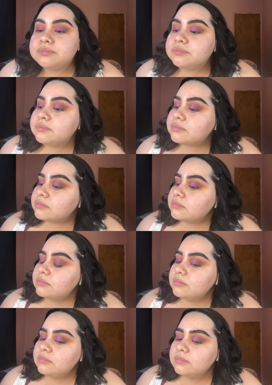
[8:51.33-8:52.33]

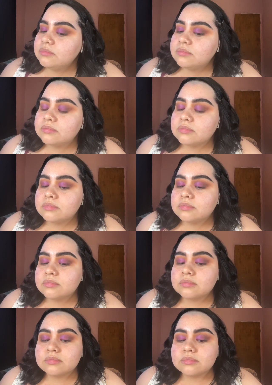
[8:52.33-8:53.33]

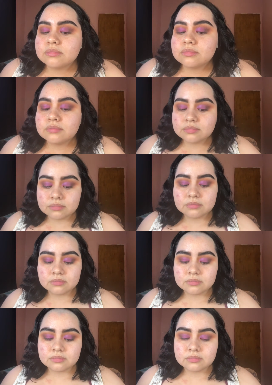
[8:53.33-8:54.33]

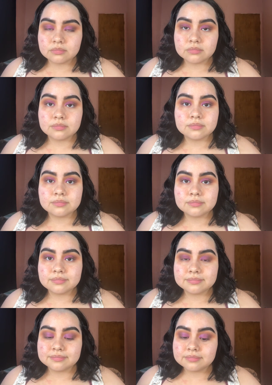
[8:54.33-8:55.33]

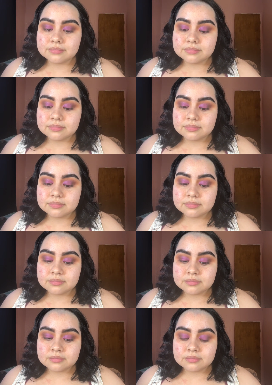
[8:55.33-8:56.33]

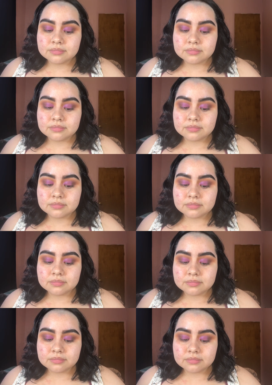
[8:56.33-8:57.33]

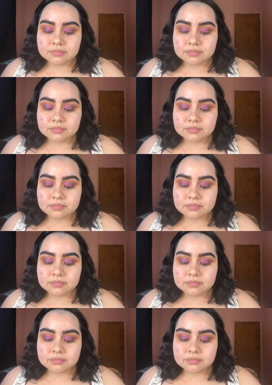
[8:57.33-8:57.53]
[no speech]